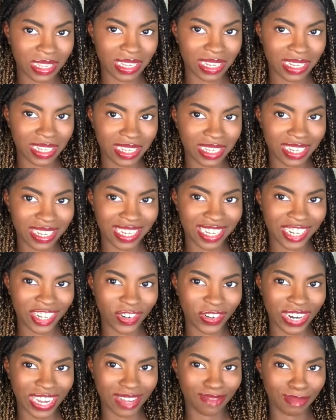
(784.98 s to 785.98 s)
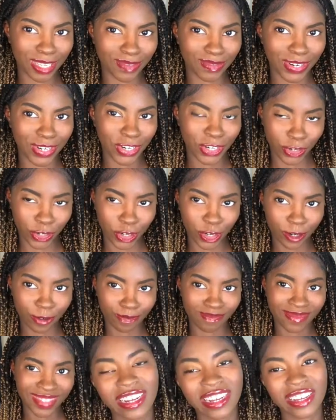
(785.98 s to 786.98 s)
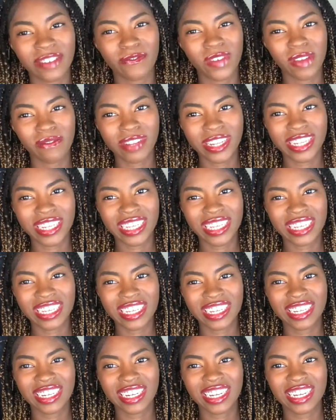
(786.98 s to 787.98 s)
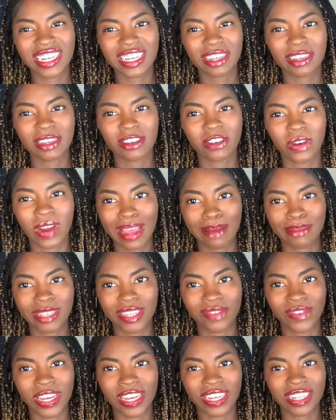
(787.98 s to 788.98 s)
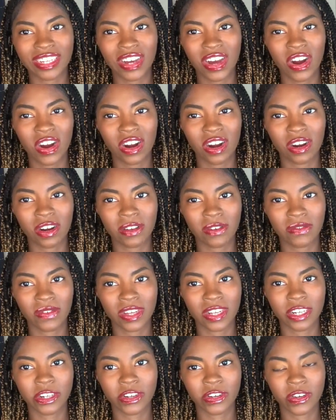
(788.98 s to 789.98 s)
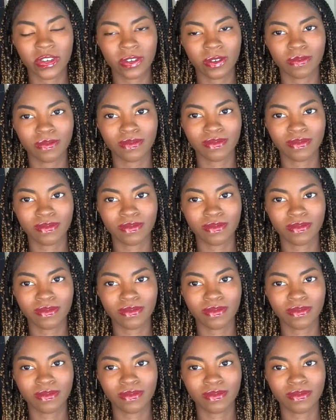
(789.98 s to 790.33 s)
16 grams of sugar. 15 grams of it are artificial.